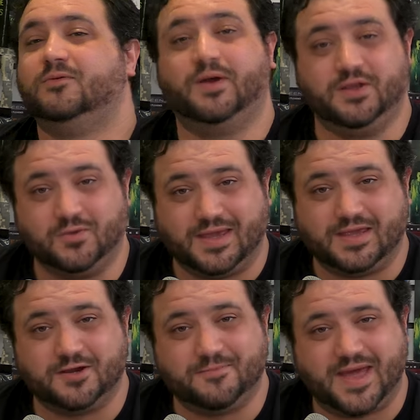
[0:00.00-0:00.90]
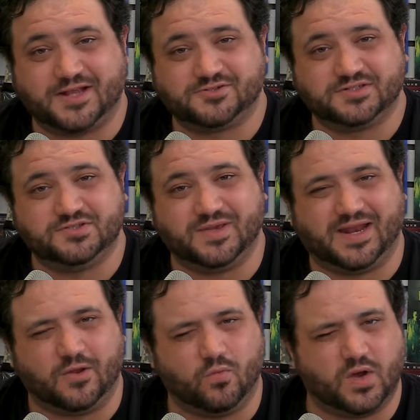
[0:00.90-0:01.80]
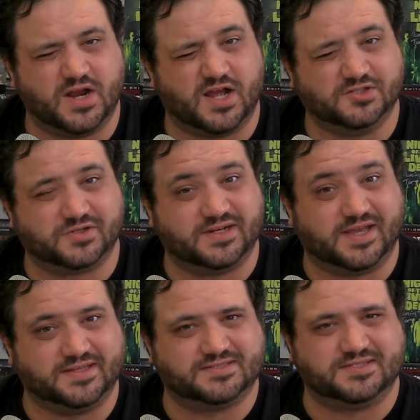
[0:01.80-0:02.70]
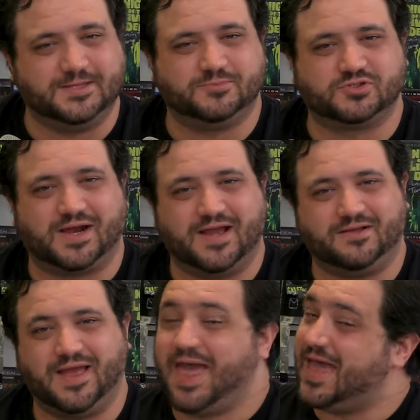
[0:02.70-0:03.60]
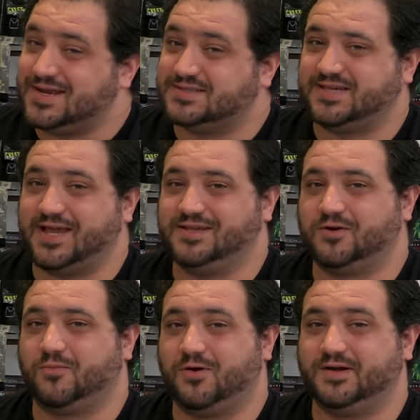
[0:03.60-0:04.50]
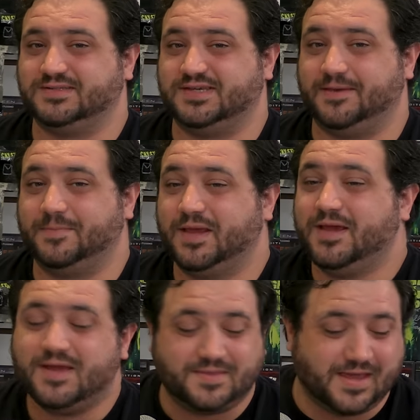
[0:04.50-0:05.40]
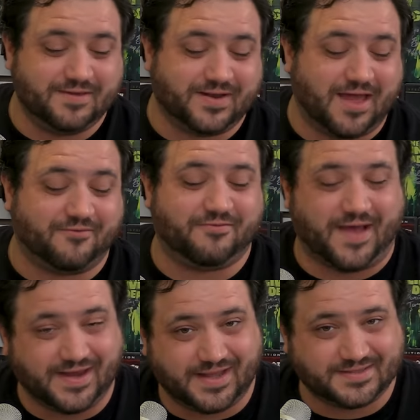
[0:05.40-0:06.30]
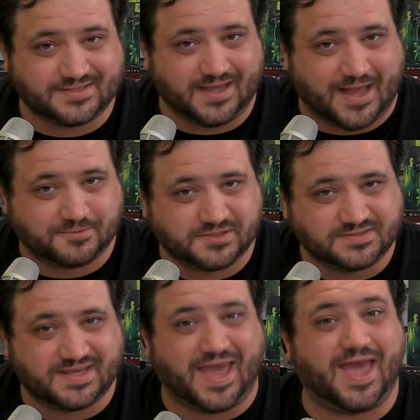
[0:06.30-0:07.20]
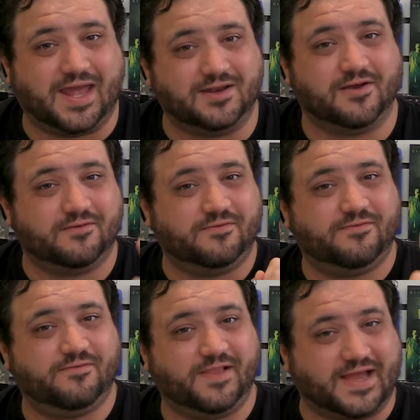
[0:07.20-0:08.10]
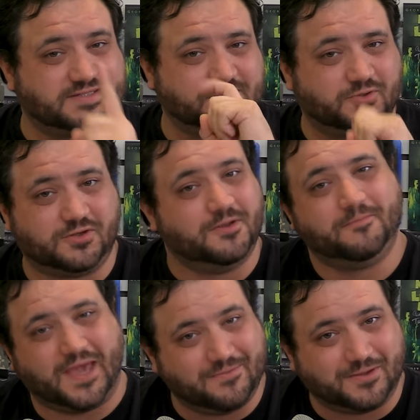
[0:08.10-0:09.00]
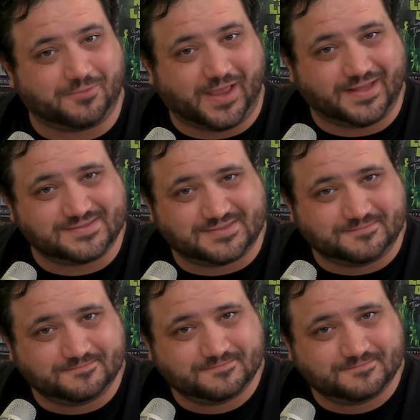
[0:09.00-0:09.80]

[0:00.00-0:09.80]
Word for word: When you get your mattress, you get a 100 night sleep trial and a 10 year warranty. They even have financing options and flexible payment plans.